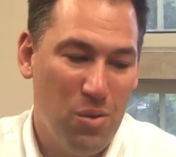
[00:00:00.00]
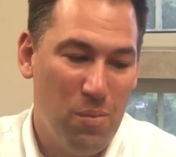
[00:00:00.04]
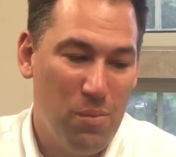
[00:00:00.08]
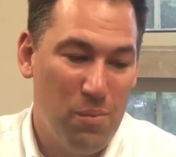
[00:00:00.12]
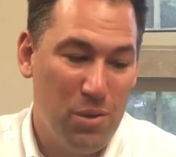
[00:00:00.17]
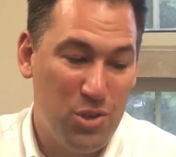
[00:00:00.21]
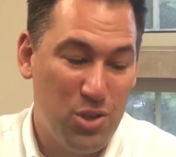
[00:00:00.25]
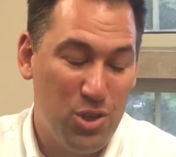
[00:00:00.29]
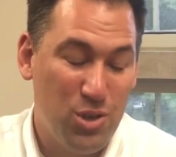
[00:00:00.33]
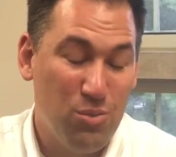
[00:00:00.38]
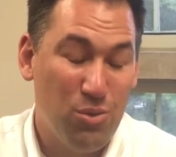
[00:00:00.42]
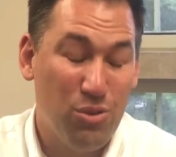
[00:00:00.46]

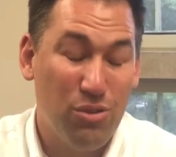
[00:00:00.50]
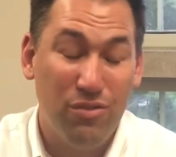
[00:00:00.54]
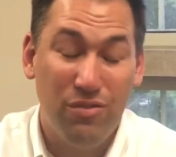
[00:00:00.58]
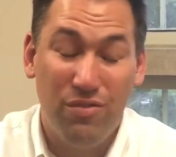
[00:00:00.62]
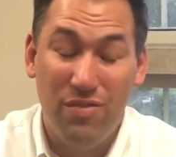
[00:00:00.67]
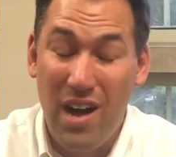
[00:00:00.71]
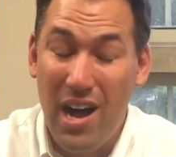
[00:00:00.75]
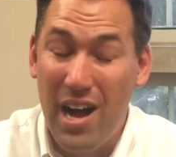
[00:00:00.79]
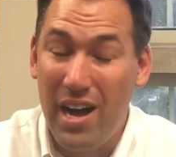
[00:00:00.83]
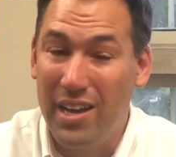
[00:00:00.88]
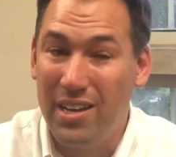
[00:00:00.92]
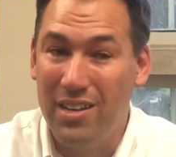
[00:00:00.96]
But you will
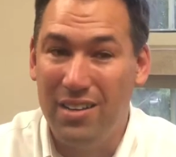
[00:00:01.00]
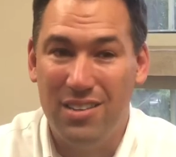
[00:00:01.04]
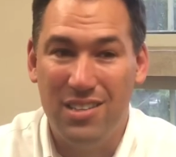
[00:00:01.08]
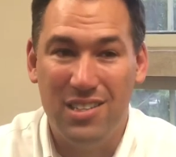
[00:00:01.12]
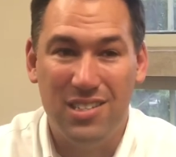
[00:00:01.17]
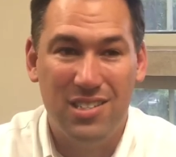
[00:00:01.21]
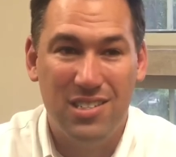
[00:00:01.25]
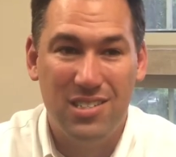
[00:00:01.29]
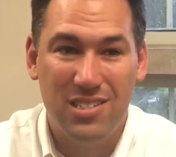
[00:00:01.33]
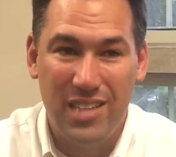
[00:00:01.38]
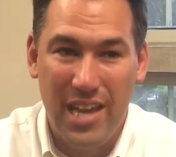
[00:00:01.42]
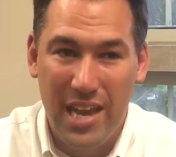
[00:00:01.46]
find the
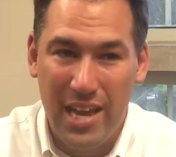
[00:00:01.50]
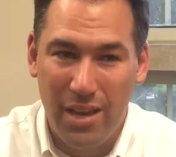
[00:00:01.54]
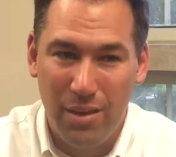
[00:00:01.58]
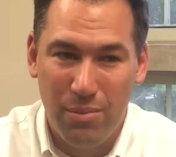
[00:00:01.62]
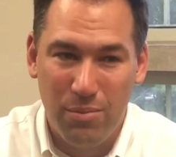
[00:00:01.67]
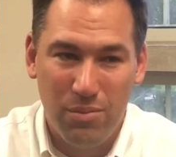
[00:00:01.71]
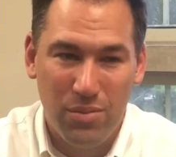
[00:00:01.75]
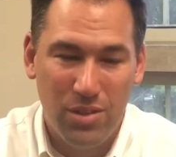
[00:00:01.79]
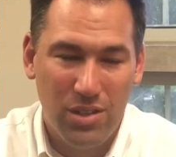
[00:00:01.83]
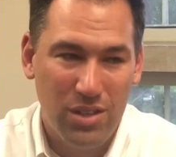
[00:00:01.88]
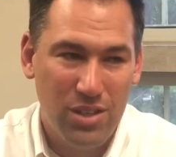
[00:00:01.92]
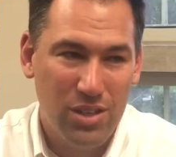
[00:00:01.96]

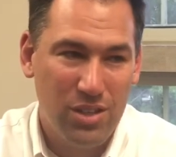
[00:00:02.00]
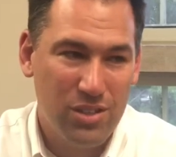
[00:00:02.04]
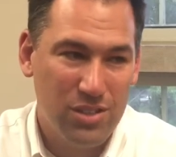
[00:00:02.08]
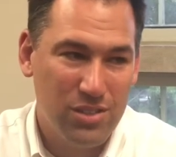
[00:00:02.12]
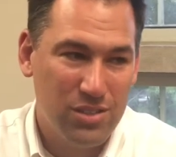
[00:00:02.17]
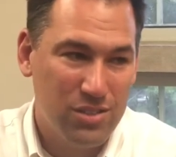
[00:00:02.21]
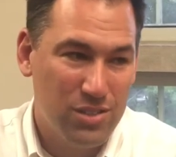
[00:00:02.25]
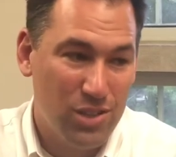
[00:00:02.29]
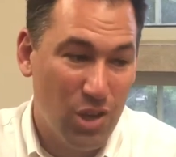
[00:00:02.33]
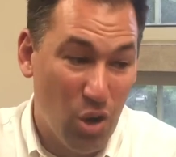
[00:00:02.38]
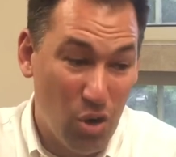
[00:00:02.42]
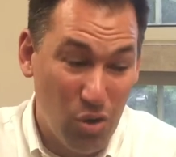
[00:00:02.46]
same
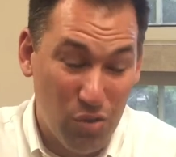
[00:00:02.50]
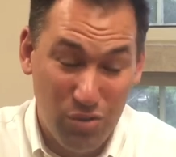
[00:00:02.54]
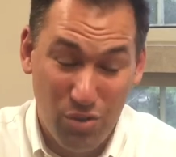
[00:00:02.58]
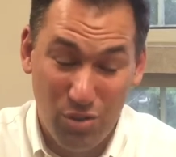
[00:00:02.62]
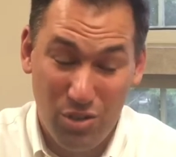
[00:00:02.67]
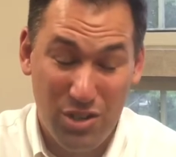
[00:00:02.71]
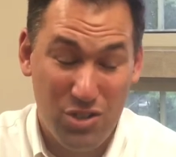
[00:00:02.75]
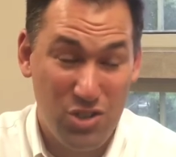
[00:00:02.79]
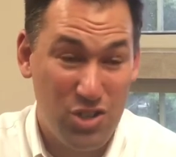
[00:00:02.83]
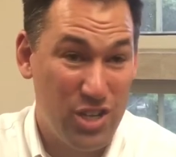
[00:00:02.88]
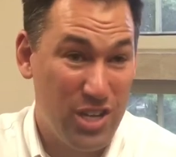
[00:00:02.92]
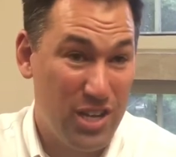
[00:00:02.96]

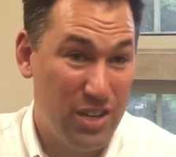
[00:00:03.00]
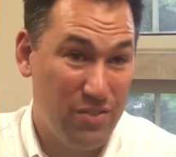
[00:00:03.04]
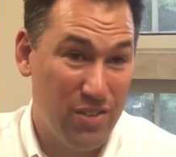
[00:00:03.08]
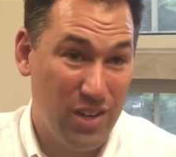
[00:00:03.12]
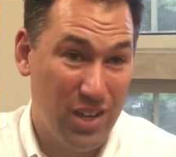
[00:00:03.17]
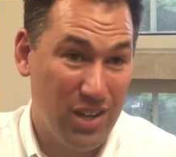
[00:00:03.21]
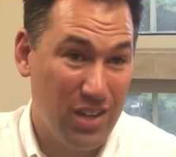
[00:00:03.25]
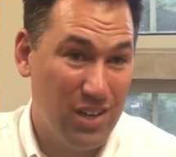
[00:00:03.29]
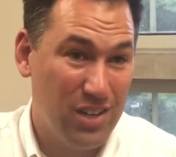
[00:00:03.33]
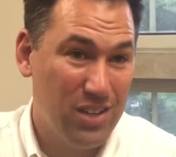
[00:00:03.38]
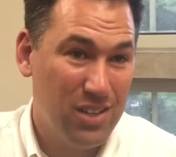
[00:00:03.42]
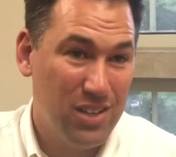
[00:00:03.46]

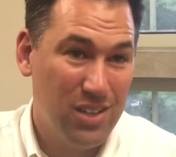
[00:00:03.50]
overachieving,